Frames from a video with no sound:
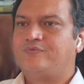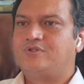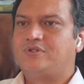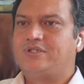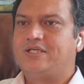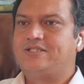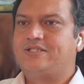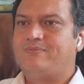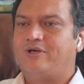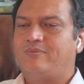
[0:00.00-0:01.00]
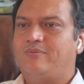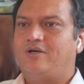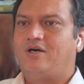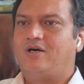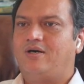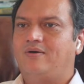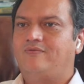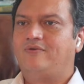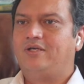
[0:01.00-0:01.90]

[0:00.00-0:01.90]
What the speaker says: So there is impairment of